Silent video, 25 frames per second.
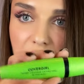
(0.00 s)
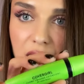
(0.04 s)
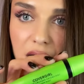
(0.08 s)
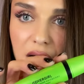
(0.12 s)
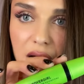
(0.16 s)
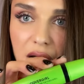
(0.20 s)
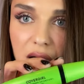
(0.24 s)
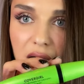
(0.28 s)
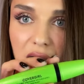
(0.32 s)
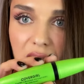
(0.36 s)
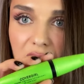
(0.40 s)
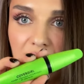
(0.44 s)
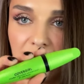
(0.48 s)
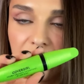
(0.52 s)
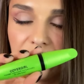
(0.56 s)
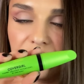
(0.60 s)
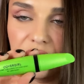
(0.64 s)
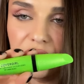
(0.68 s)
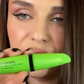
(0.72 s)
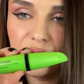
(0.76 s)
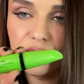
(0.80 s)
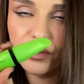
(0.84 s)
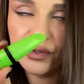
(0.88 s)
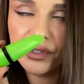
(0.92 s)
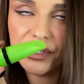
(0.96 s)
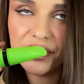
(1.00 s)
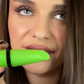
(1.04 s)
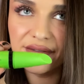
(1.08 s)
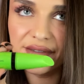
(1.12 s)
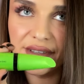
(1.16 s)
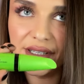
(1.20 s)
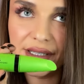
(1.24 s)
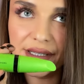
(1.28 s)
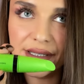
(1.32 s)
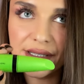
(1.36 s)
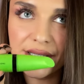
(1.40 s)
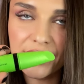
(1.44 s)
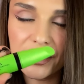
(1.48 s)
I've used
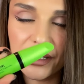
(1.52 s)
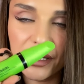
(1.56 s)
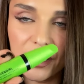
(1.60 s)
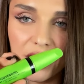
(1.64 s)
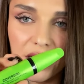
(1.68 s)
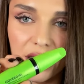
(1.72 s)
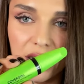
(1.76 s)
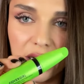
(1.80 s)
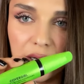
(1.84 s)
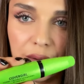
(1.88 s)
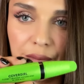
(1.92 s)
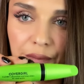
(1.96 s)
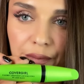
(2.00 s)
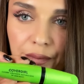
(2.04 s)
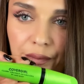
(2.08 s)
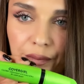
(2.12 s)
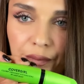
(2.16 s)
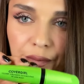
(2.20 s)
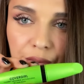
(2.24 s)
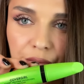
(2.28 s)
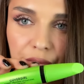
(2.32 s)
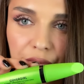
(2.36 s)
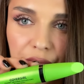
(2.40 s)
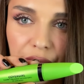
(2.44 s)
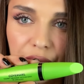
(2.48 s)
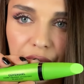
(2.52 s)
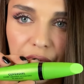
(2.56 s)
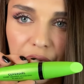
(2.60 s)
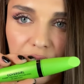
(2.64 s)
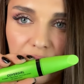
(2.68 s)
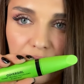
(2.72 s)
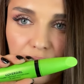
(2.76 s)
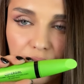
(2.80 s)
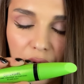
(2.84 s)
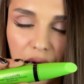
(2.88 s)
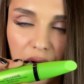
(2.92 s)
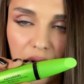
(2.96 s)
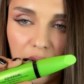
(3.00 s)
this
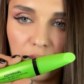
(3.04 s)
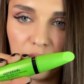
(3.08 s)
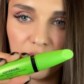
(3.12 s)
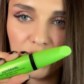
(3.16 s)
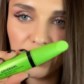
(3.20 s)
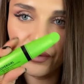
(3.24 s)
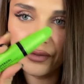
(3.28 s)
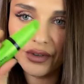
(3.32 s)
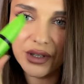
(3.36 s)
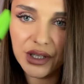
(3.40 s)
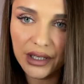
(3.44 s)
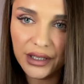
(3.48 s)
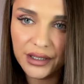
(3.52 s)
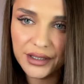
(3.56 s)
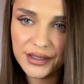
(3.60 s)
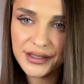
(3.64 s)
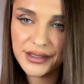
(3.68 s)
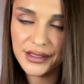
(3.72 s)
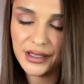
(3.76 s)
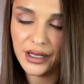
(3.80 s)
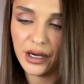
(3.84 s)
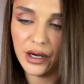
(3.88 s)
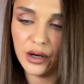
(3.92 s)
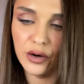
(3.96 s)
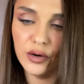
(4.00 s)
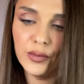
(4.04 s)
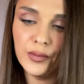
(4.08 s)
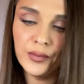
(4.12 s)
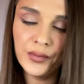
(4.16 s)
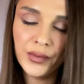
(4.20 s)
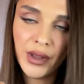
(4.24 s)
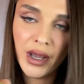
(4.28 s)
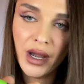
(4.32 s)
for a couple of years now.